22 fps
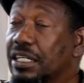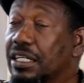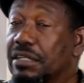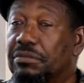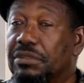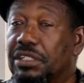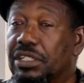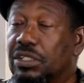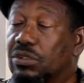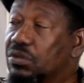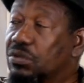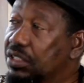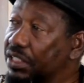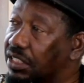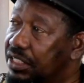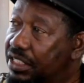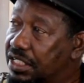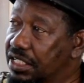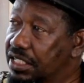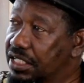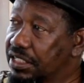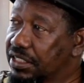It was
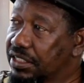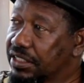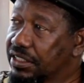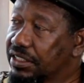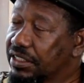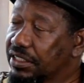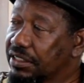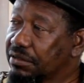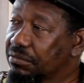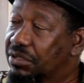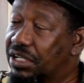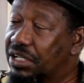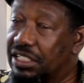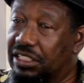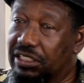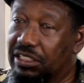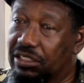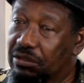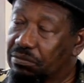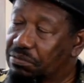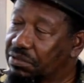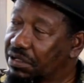there.
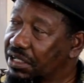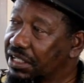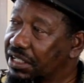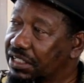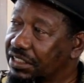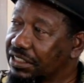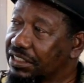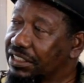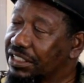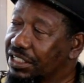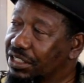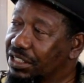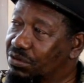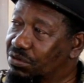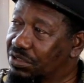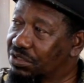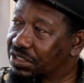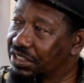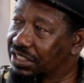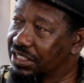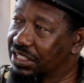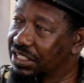Bicycle parts, it was
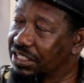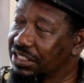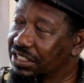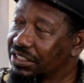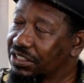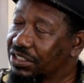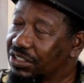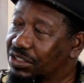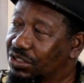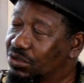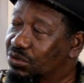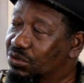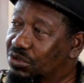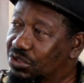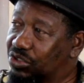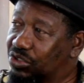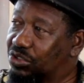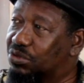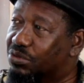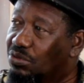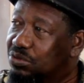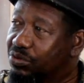there. Clothes,
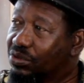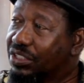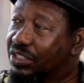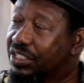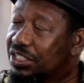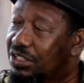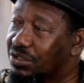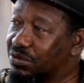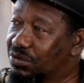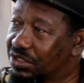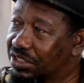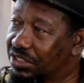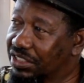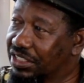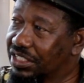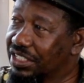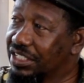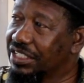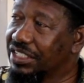shoes, it was there.